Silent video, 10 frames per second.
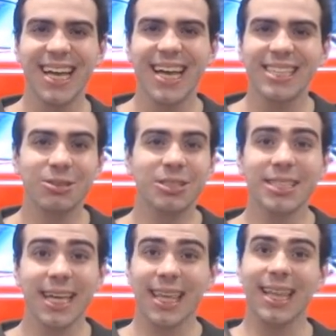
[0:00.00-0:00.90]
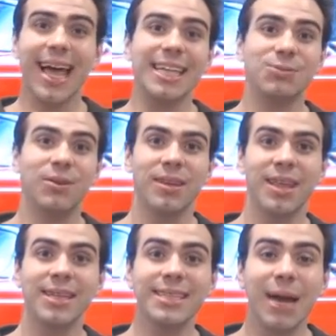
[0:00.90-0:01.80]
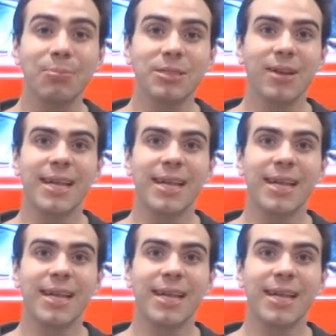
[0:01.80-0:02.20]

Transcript: So just like the last one, this episode has